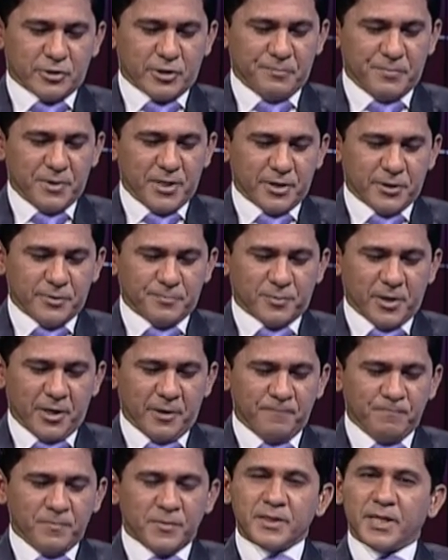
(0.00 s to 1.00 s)
Kapila Gupta.
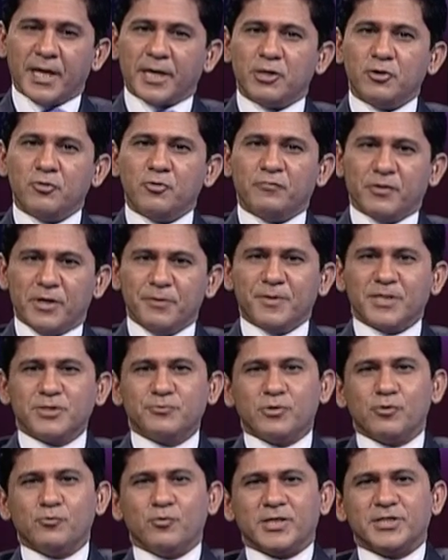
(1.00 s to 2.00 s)
Thank you very much
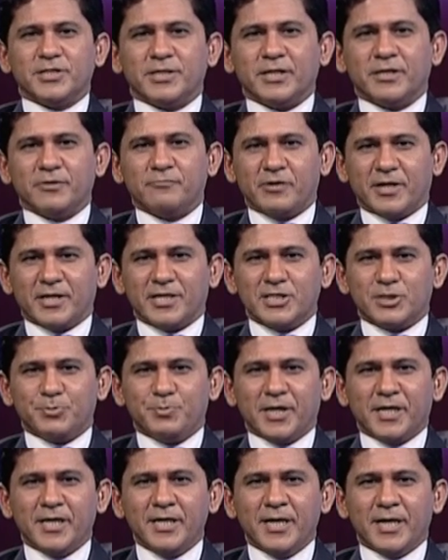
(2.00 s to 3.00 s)
for watching Frankly
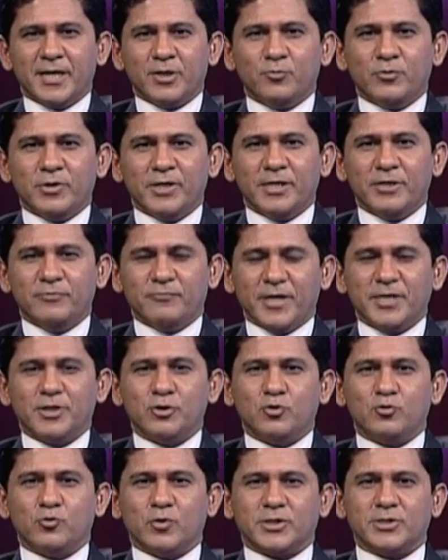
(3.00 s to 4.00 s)
Speaking and we invite
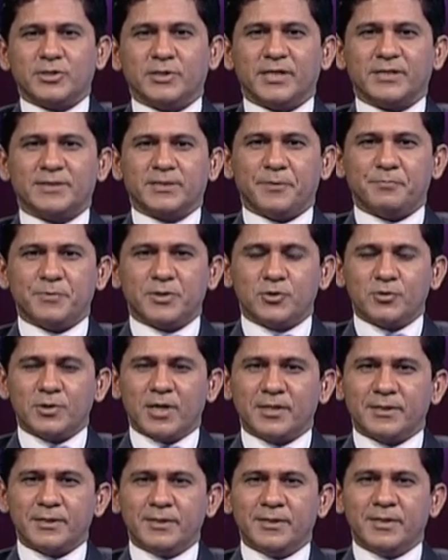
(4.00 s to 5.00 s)
you to watch our next episode.
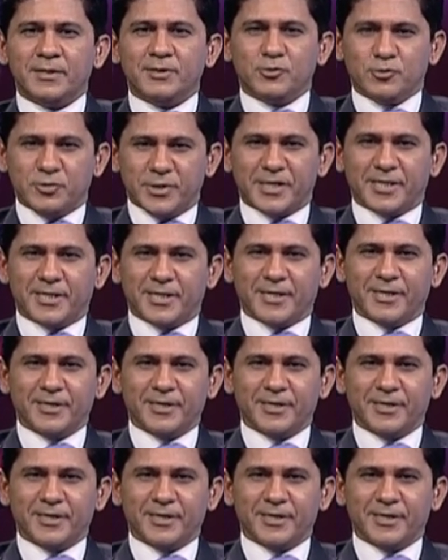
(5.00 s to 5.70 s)
Until then, do take care.